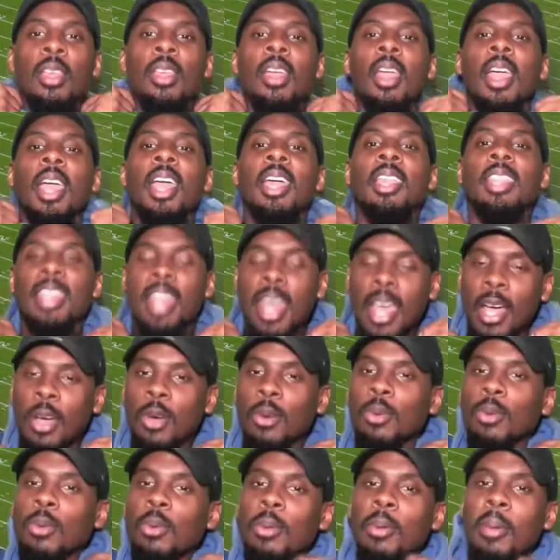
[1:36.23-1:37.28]
And now
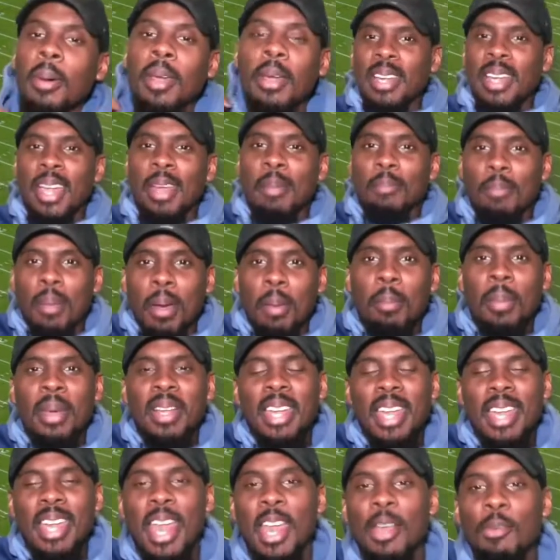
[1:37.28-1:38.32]
we about to name
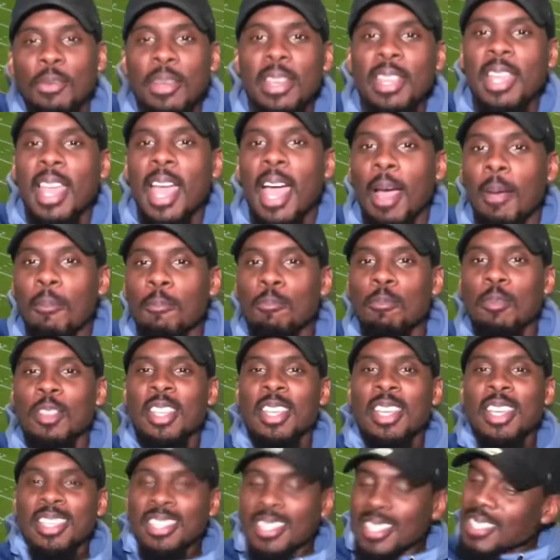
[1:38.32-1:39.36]
Monday Night Recap.
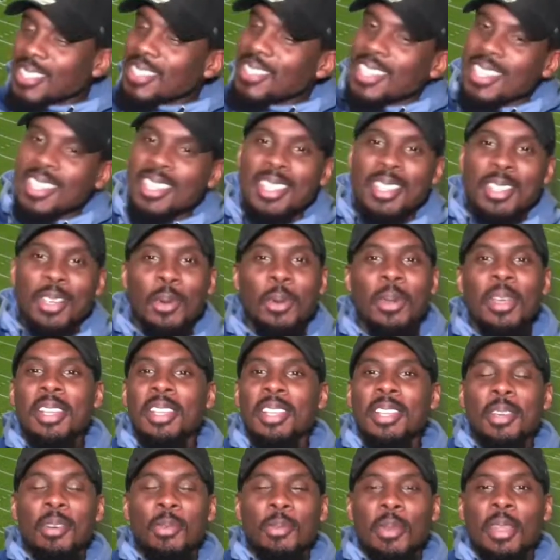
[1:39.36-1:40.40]
Just a quick
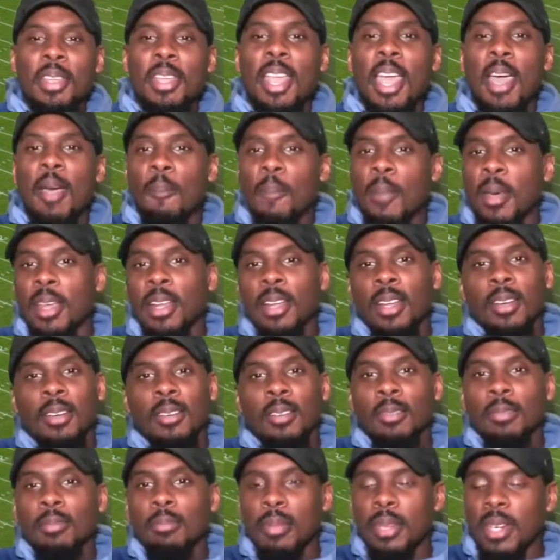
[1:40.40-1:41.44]
little recap, man,
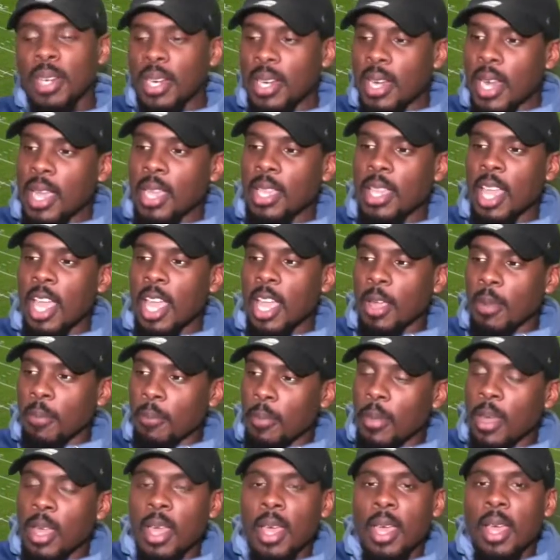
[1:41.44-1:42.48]
of Monday Night game.
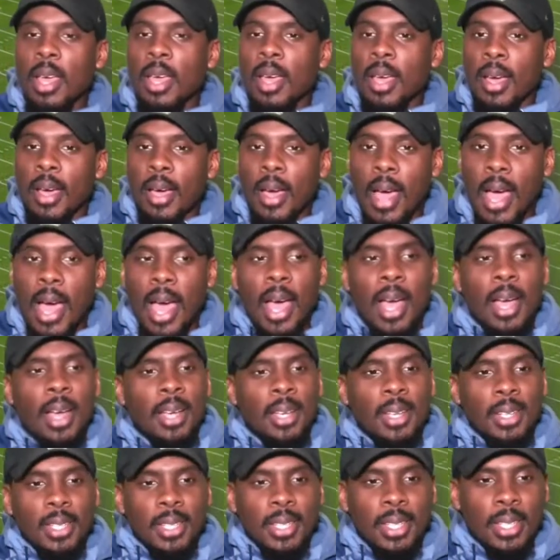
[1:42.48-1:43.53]

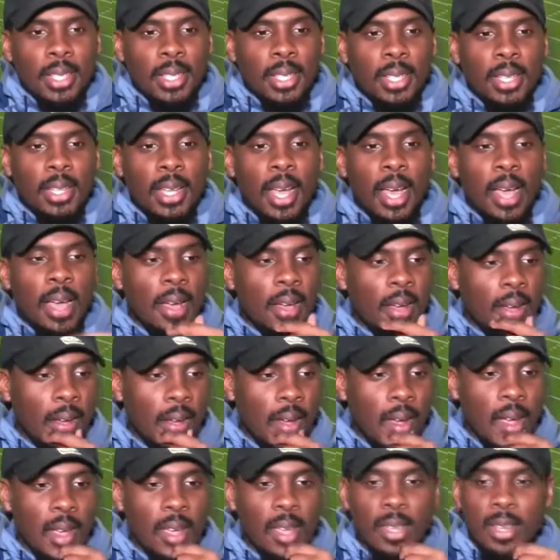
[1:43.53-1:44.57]
How
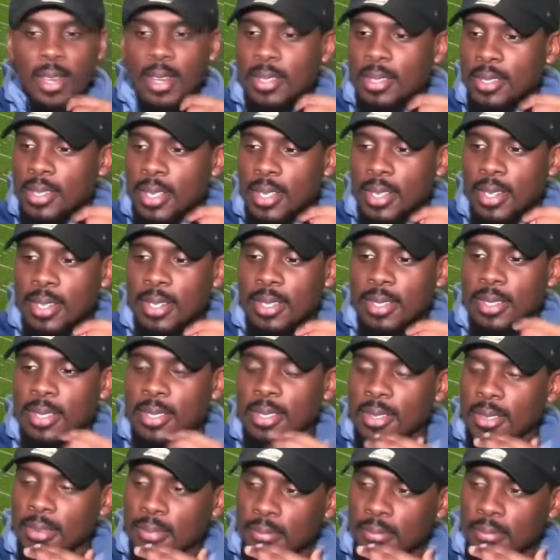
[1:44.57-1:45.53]
can I say this?